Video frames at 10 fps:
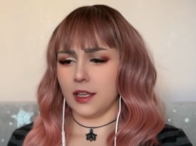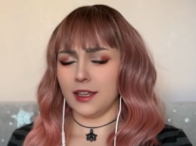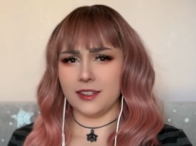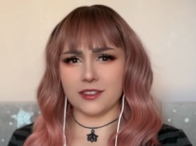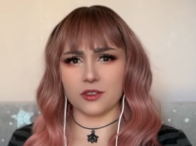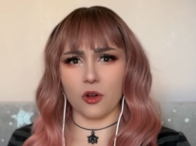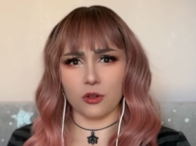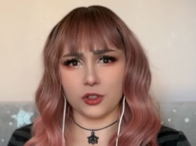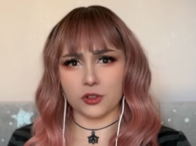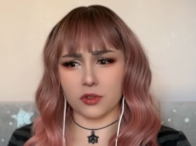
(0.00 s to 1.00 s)
He's
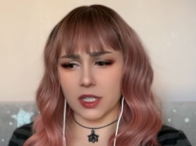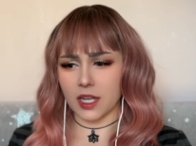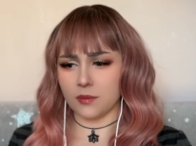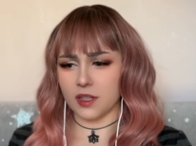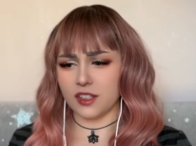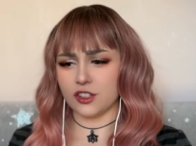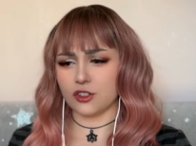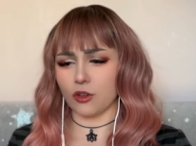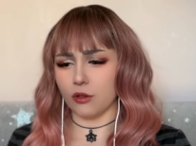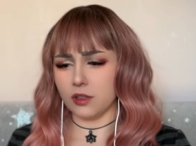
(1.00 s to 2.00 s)
torturing him. He's
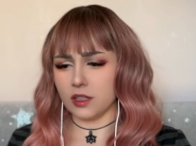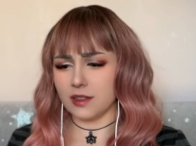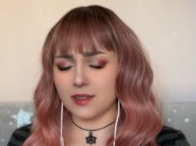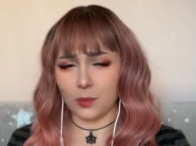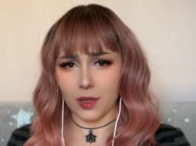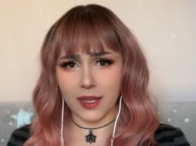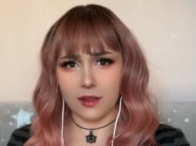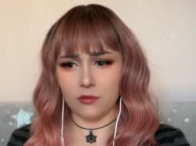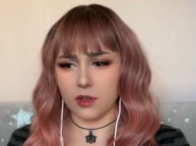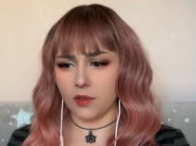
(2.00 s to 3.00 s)

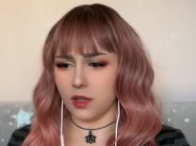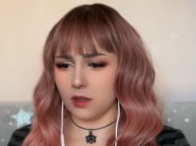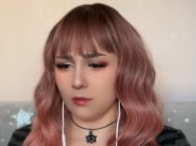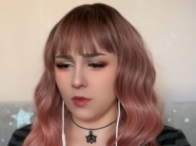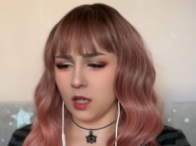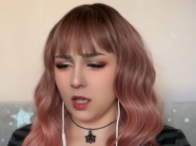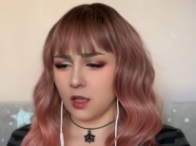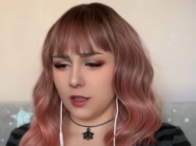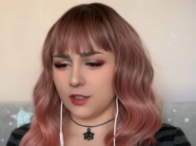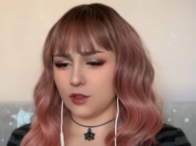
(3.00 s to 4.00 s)
playing with him.
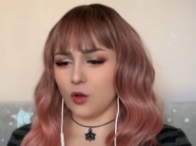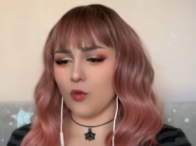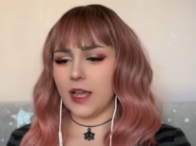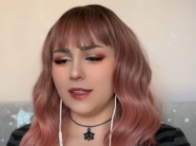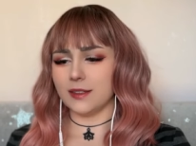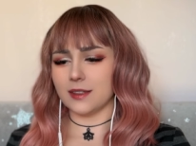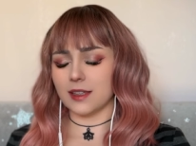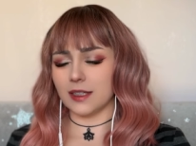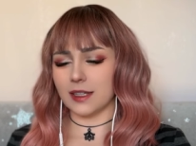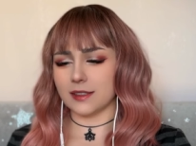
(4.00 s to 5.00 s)
There's no way this is
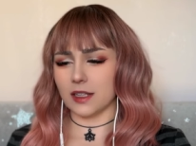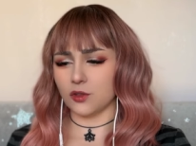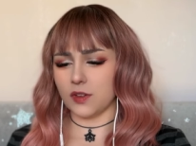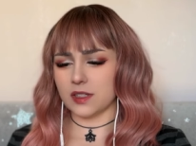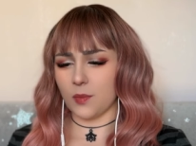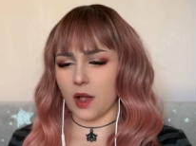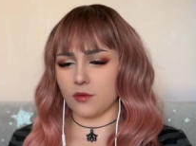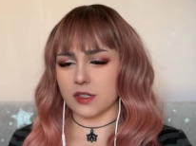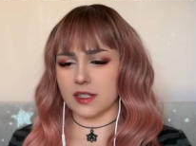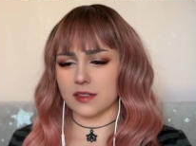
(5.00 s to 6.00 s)
an extent of his
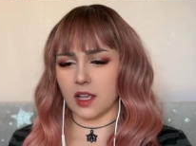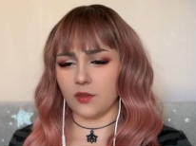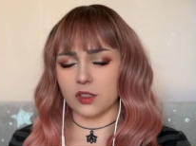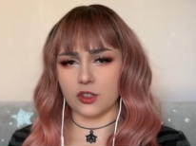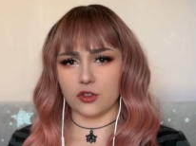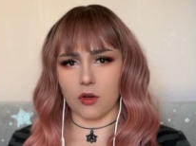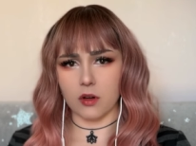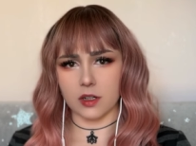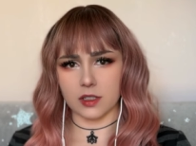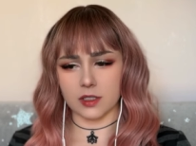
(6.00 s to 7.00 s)
powers. He's definitely
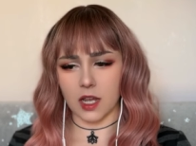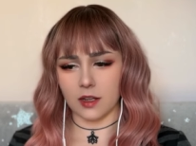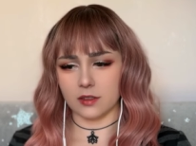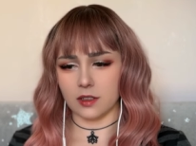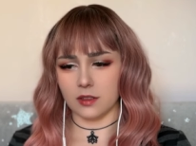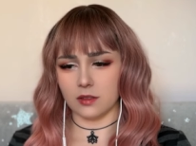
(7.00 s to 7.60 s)
stronger than that.